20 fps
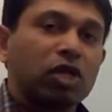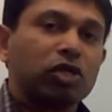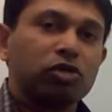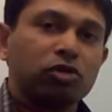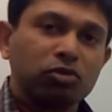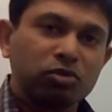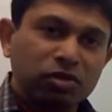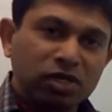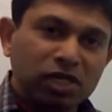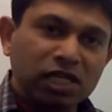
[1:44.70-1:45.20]

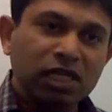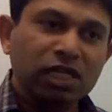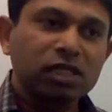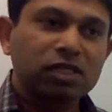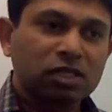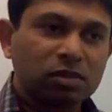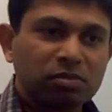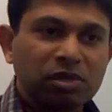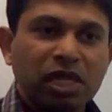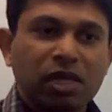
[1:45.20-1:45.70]
you need
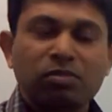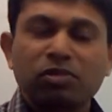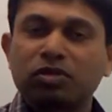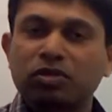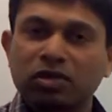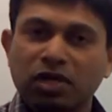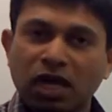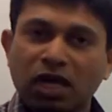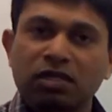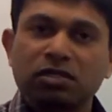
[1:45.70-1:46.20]
to be able to
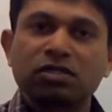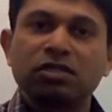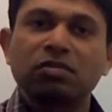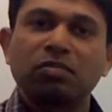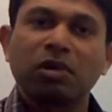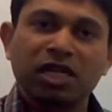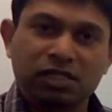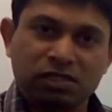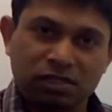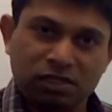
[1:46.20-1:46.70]

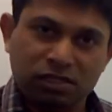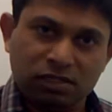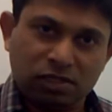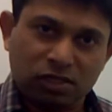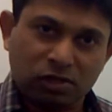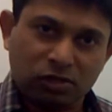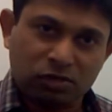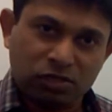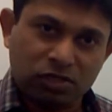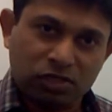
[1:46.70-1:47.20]
customize the
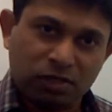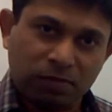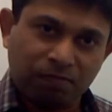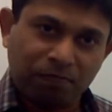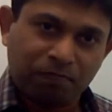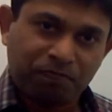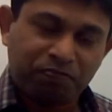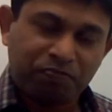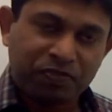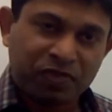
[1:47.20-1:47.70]
solution.
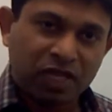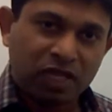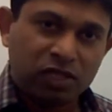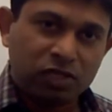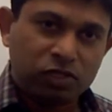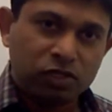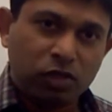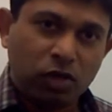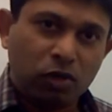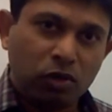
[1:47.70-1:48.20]

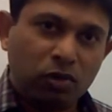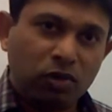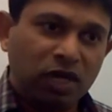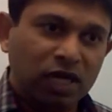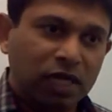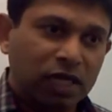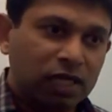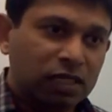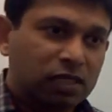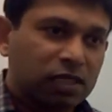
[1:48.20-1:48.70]
So
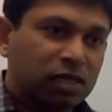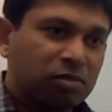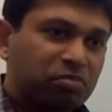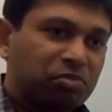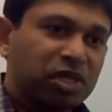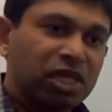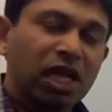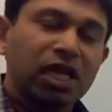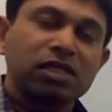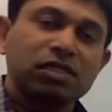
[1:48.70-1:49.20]
the
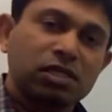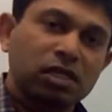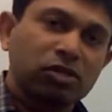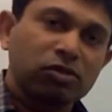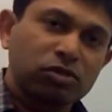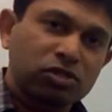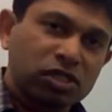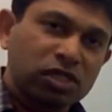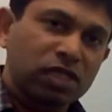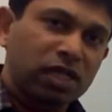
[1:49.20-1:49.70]
BI
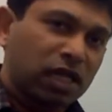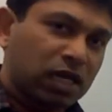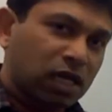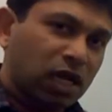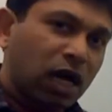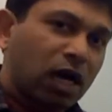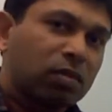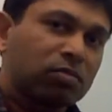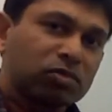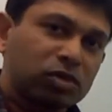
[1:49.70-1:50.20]
solution that
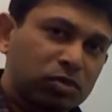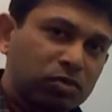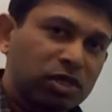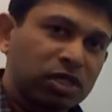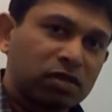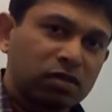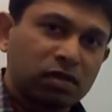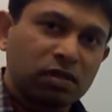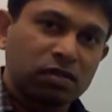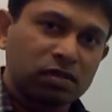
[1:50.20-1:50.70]
comes with
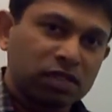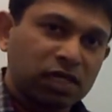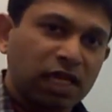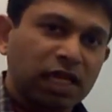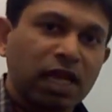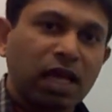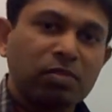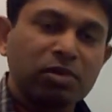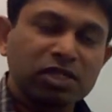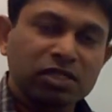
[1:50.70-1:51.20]

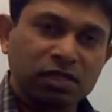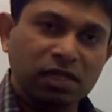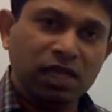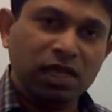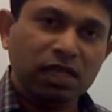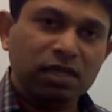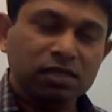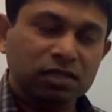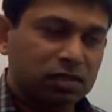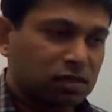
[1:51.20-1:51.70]
Dynamics
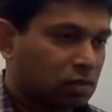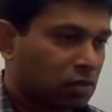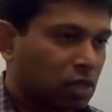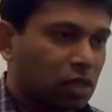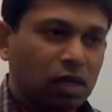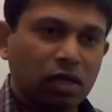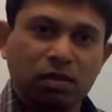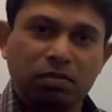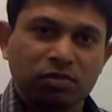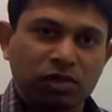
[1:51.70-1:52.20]
AX,
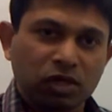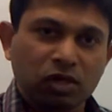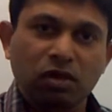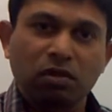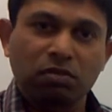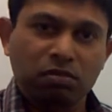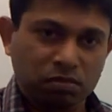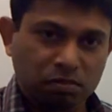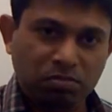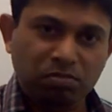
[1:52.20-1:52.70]

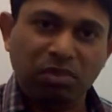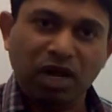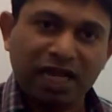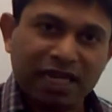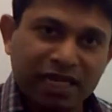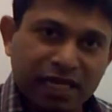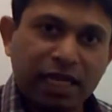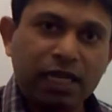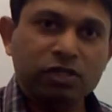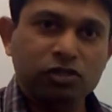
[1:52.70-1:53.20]
by
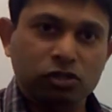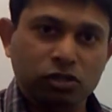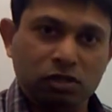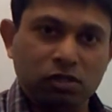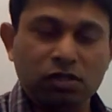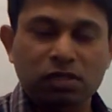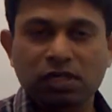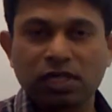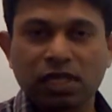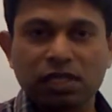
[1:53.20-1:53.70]

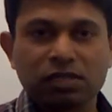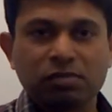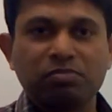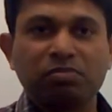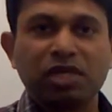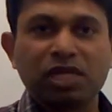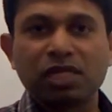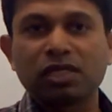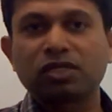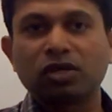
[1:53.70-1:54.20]
nature, is
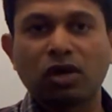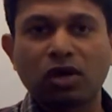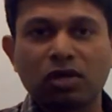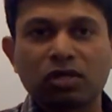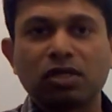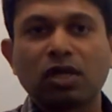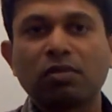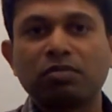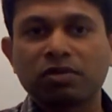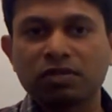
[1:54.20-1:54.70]
built on
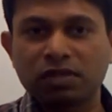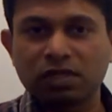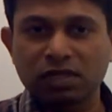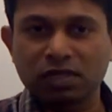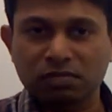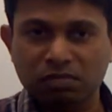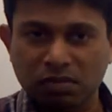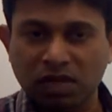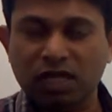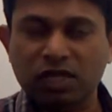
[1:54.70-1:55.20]
top of the
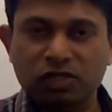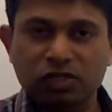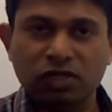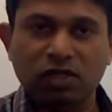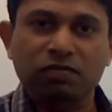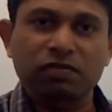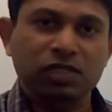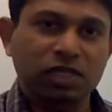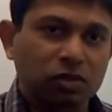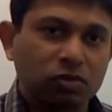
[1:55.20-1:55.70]

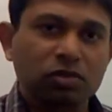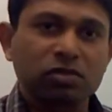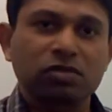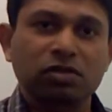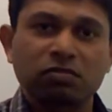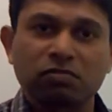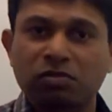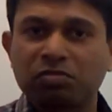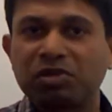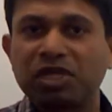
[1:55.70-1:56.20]
Microsoft SQL
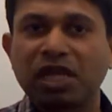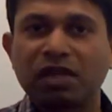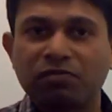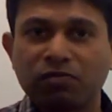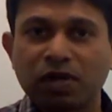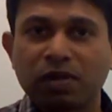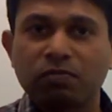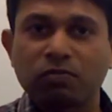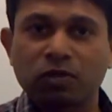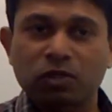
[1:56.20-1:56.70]
Server BI
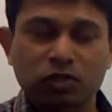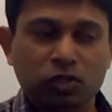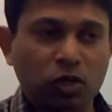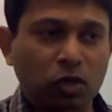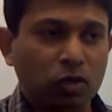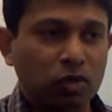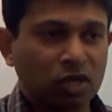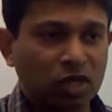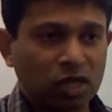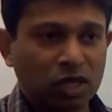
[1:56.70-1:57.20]
framework.
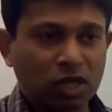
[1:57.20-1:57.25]
So